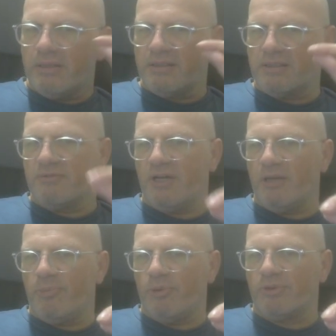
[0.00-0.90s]
This is very
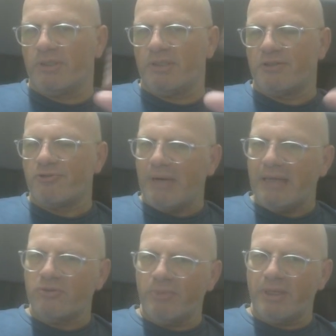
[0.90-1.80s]
important, and
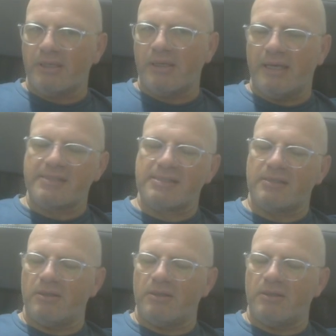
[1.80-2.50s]
try to make, as